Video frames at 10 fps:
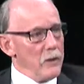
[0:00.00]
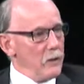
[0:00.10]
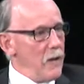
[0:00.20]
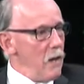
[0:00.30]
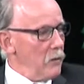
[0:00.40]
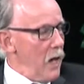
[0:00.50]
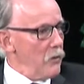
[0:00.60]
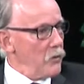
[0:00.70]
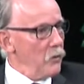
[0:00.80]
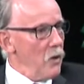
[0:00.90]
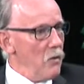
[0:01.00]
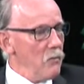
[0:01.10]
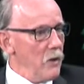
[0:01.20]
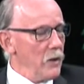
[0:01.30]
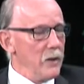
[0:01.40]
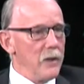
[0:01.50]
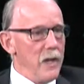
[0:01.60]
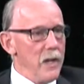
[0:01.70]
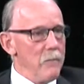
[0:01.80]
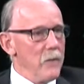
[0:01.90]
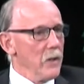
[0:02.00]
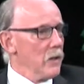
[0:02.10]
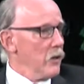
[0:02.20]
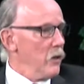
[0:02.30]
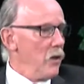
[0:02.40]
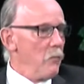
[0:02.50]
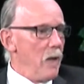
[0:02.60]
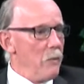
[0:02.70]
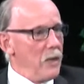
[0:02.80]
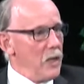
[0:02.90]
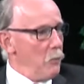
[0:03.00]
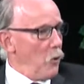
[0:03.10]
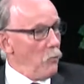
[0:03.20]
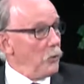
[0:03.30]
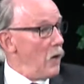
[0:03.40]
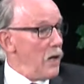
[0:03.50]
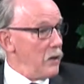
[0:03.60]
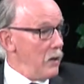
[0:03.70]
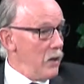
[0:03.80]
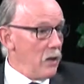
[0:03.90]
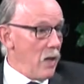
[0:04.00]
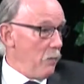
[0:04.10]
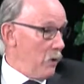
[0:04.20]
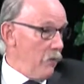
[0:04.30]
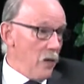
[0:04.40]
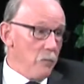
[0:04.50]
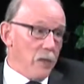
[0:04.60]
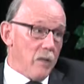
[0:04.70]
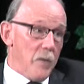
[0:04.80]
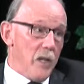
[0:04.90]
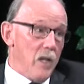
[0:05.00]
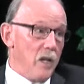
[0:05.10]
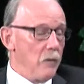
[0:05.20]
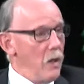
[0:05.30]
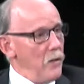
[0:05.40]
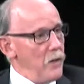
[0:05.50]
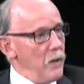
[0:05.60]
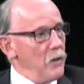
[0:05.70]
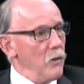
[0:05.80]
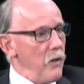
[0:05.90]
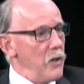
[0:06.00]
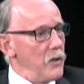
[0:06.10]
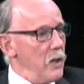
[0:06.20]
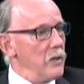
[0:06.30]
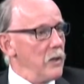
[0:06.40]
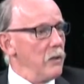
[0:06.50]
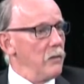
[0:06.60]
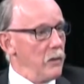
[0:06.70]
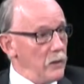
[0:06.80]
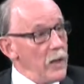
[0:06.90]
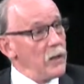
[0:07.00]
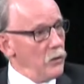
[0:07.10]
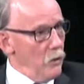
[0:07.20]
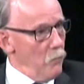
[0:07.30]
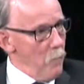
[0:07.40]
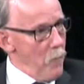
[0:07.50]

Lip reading: the town council know, and maybe keep an open line to the Economic Development Committee on various things that they can do.